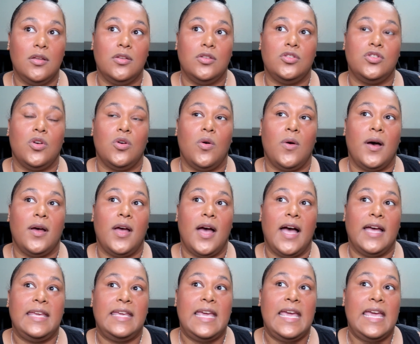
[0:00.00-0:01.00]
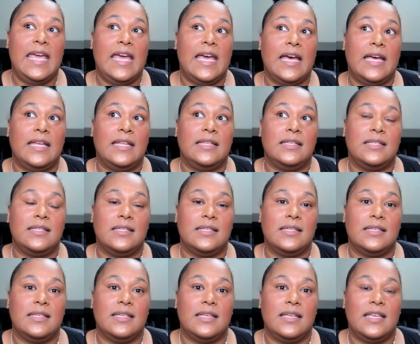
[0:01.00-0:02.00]
So I can't
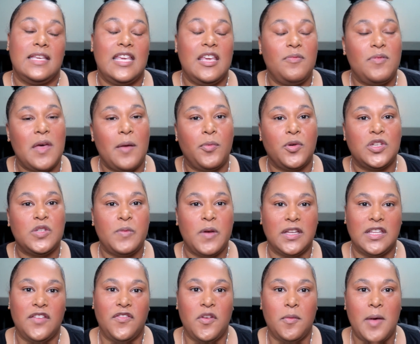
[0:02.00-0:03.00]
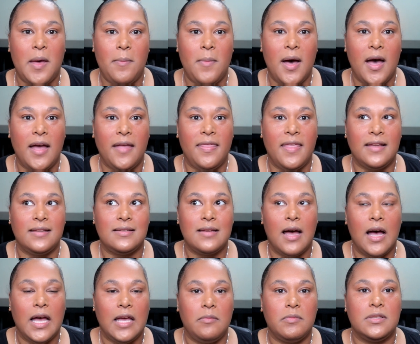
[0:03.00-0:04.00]
keep that perspective in my mind that
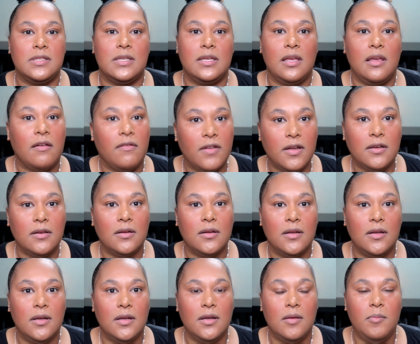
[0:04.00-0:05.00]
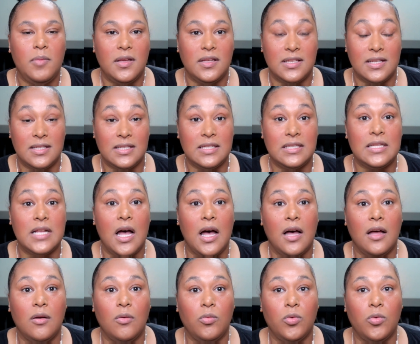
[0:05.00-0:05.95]
time is a given, because it's not.